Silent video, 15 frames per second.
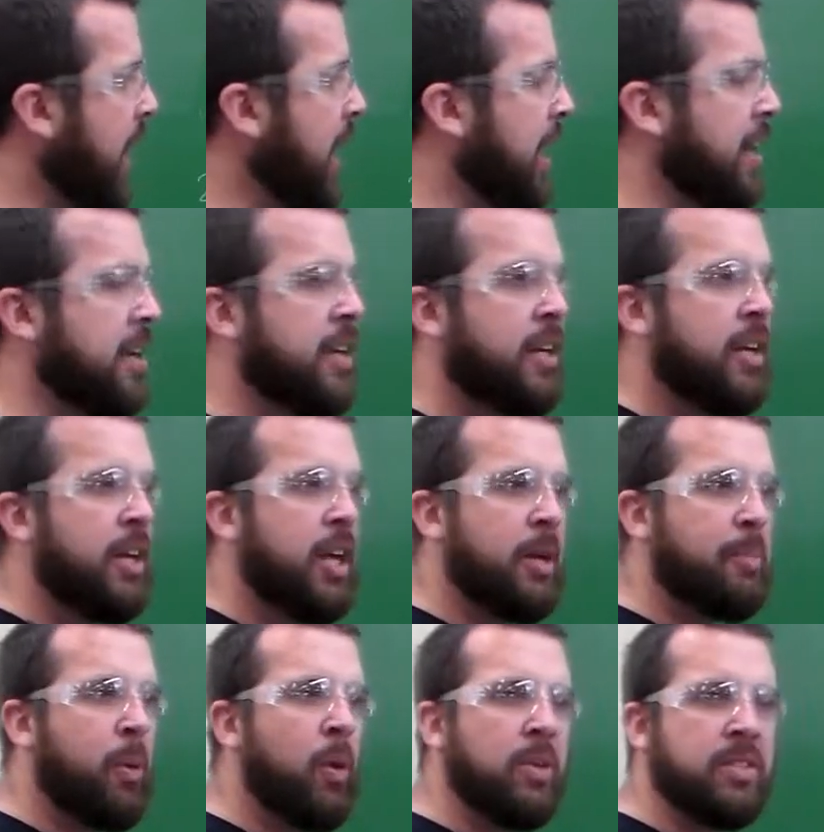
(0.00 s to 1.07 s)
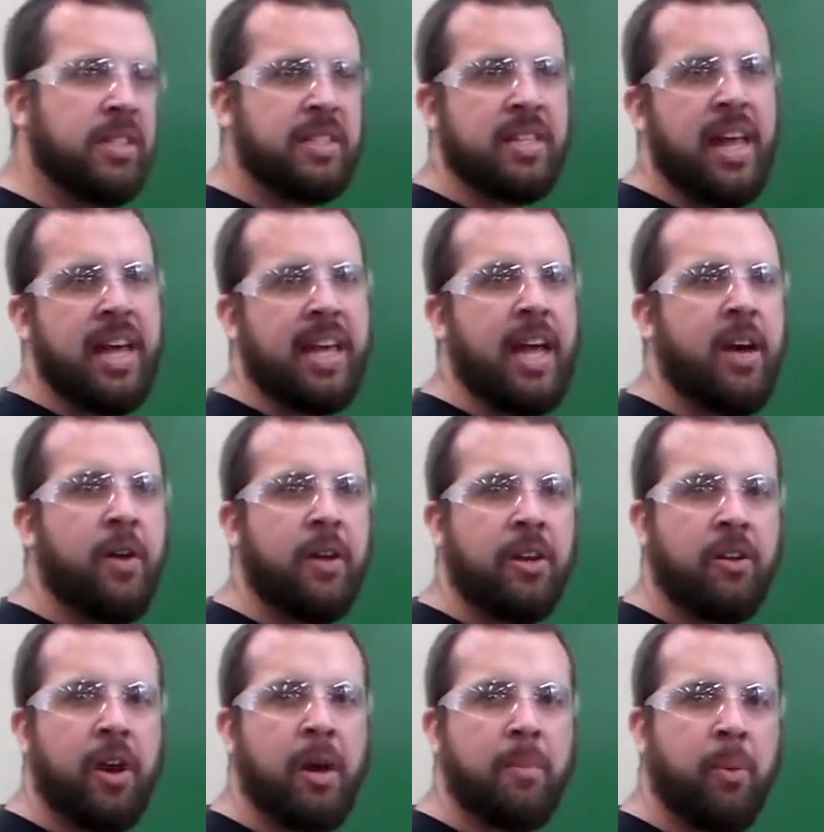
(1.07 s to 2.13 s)
and it pulls the slack out
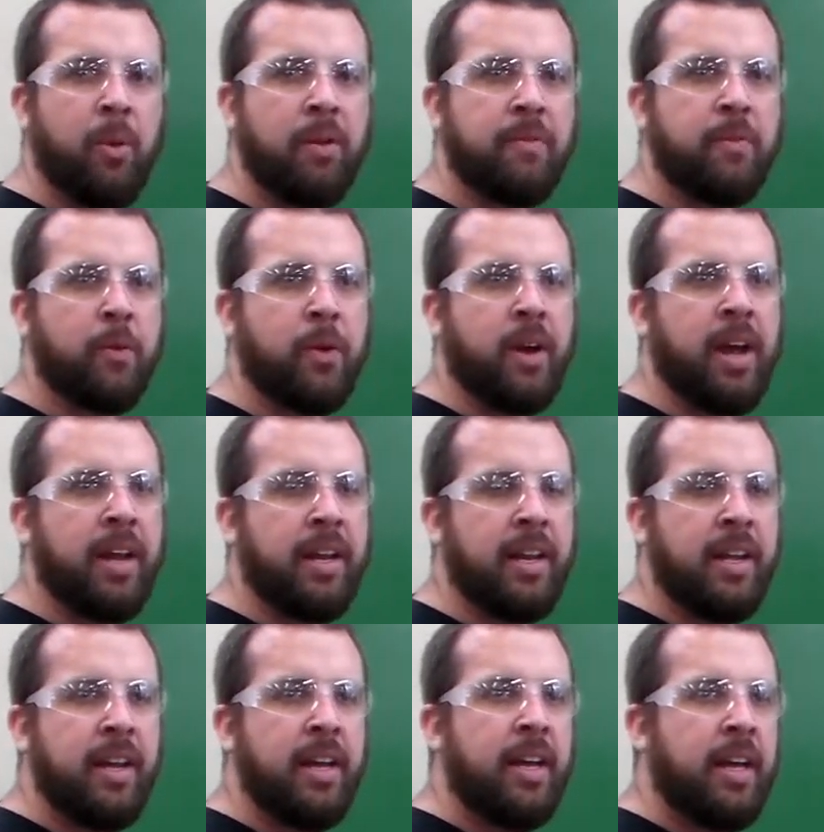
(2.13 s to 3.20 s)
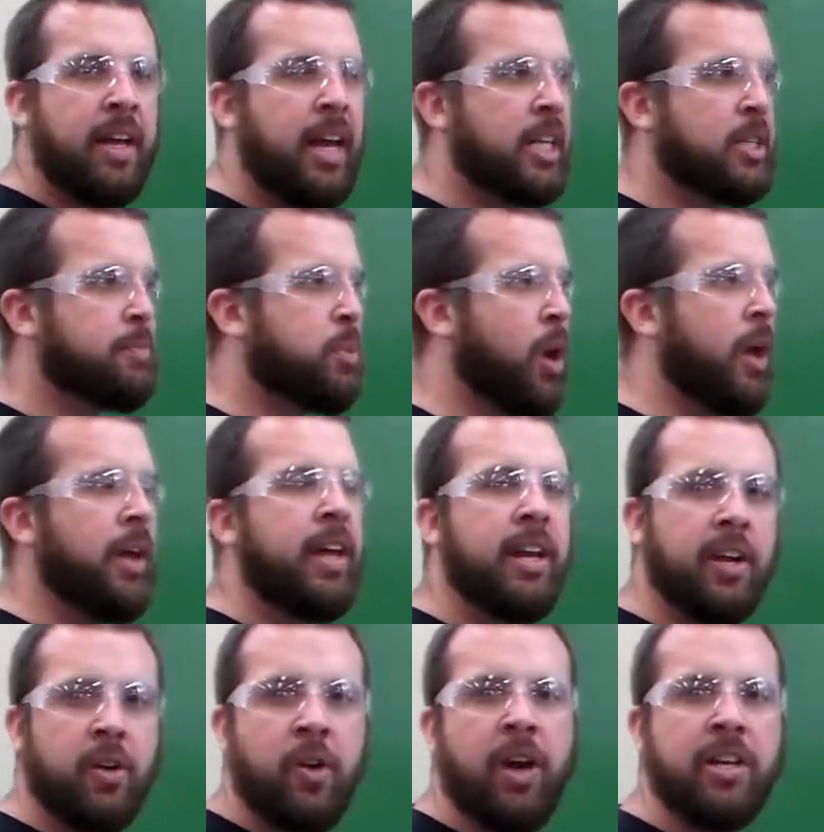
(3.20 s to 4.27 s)
and you're at 0.490, it's probably
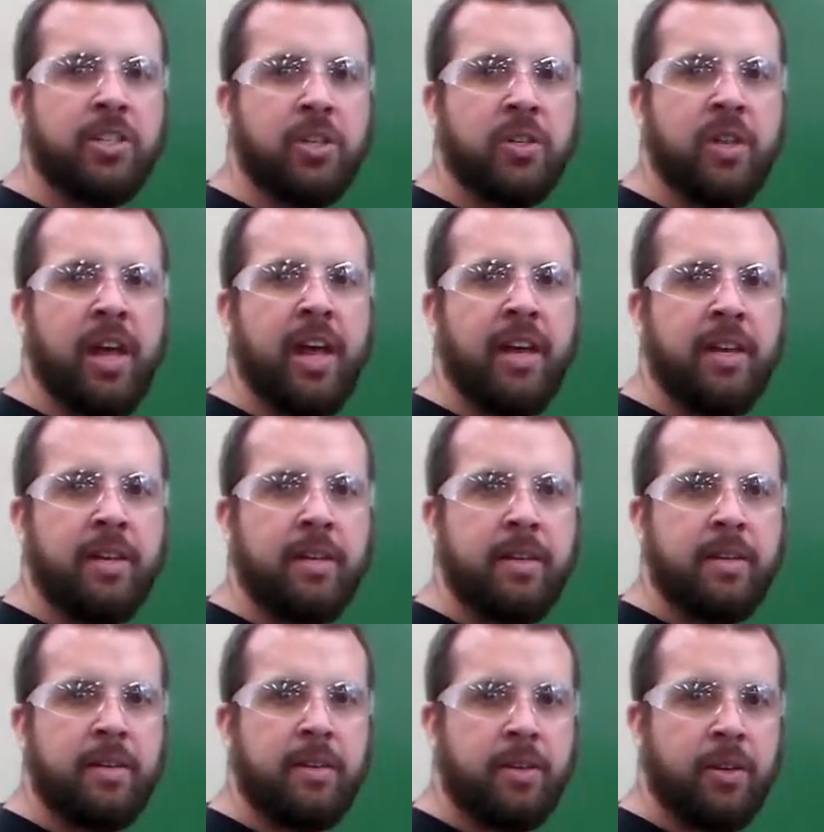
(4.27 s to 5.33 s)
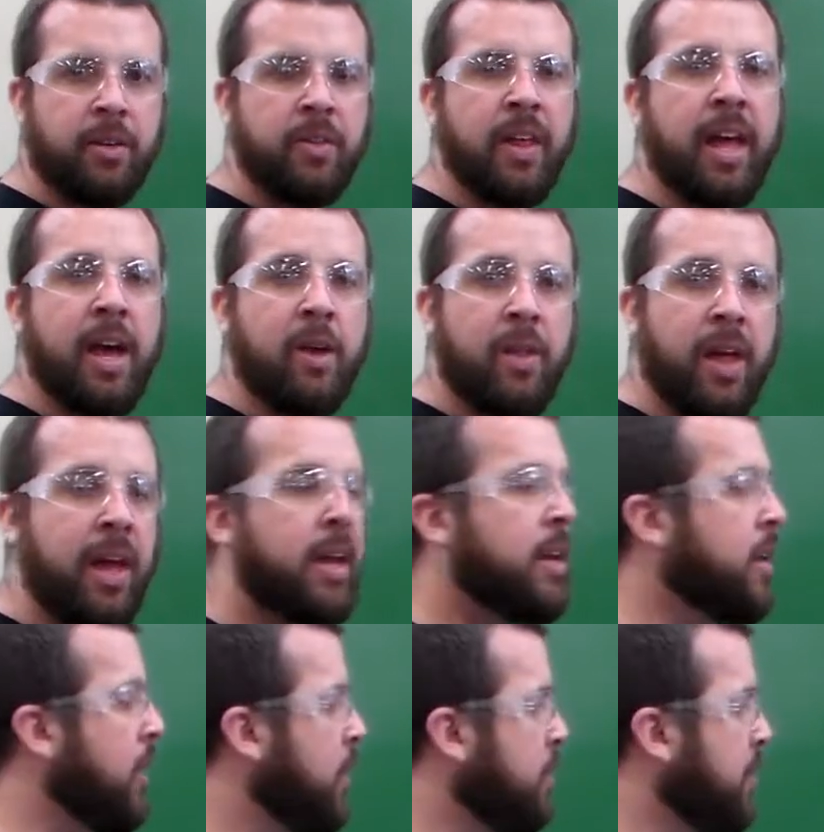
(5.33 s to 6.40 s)
going to cross your line, your layout
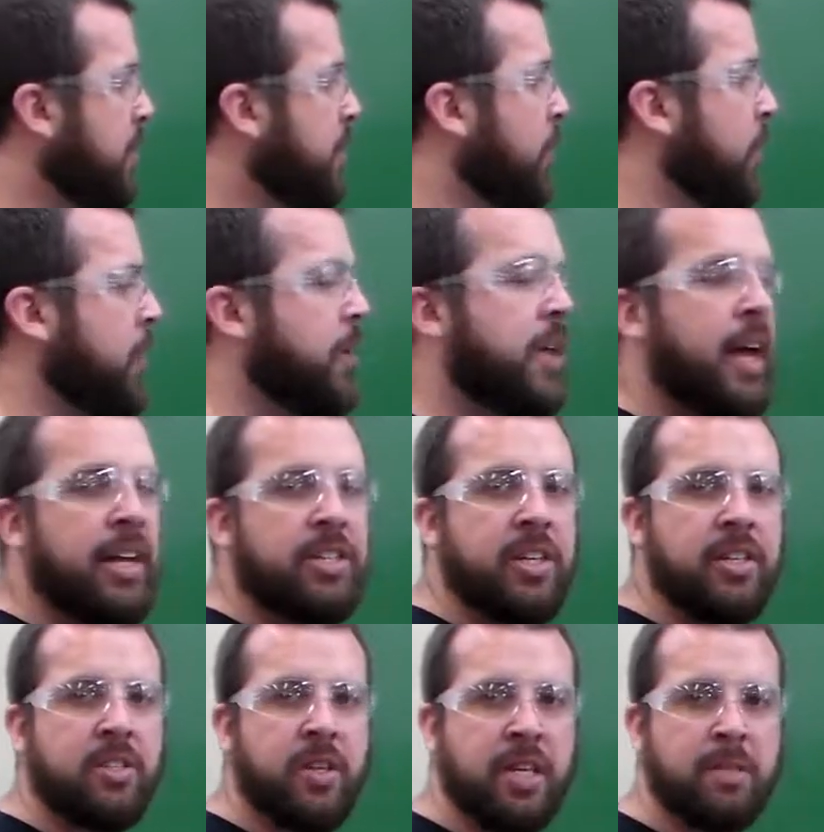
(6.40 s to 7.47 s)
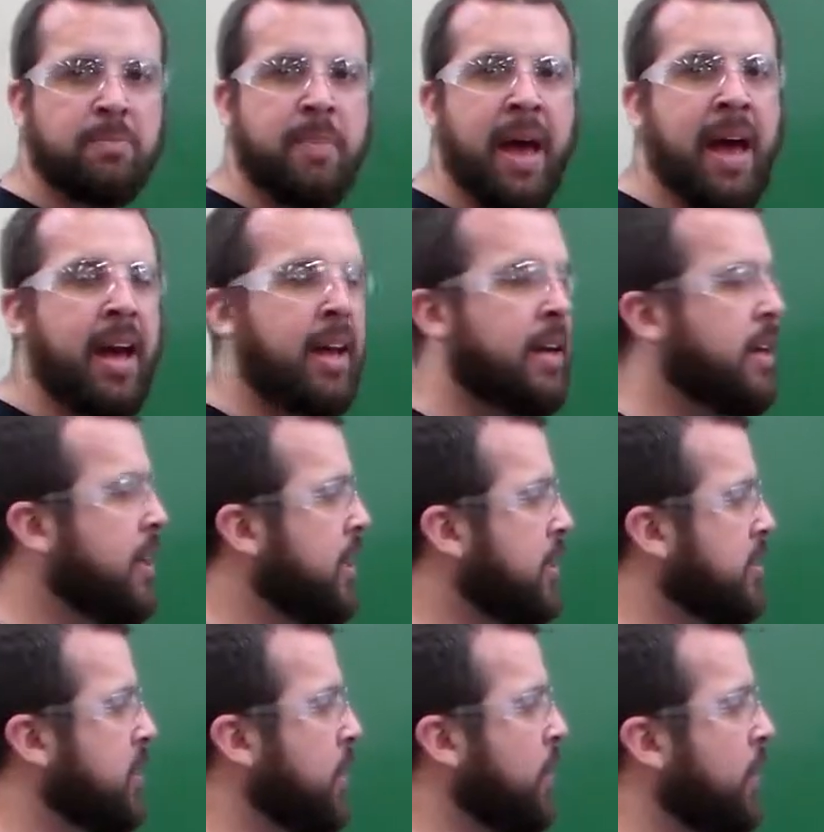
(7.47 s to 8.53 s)
line, before you catch it. So that's bad.
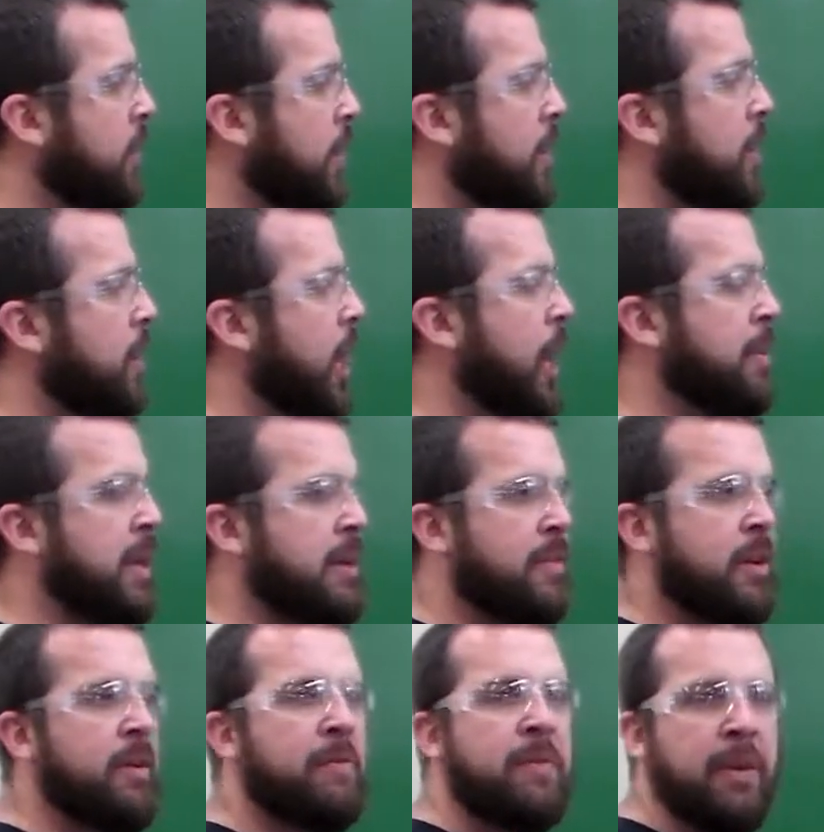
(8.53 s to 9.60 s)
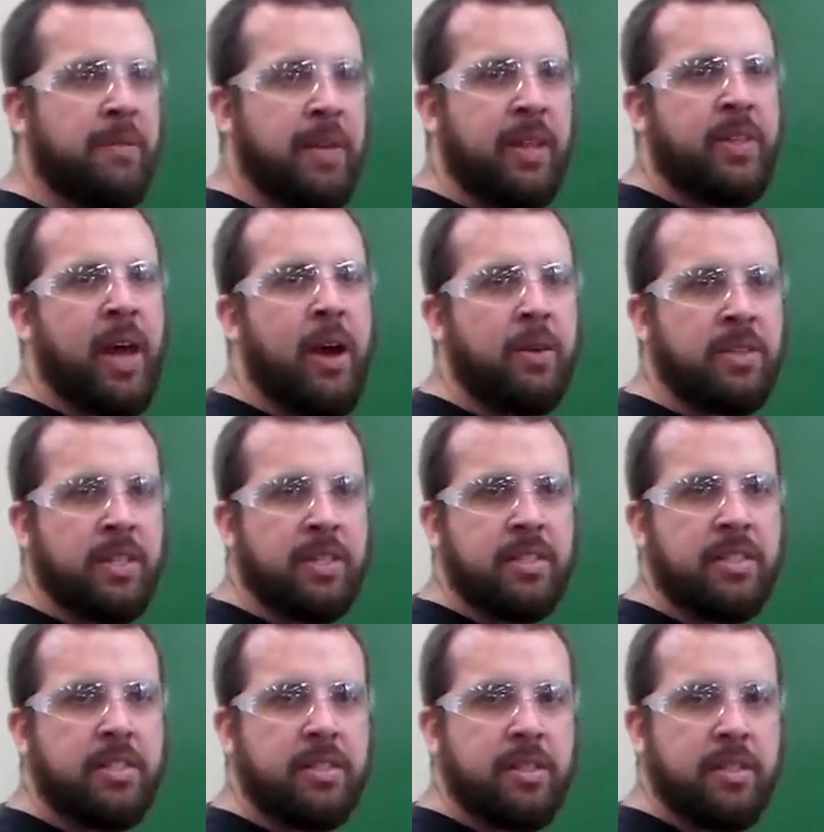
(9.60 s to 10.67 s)
So I'm given a 50
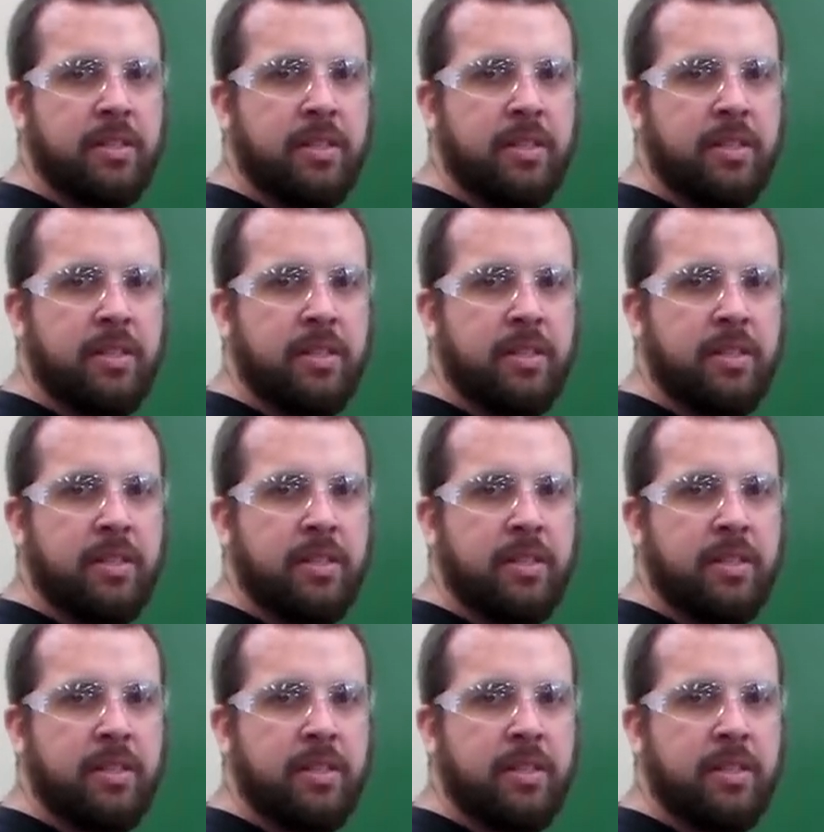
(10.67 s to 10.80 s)
thousandths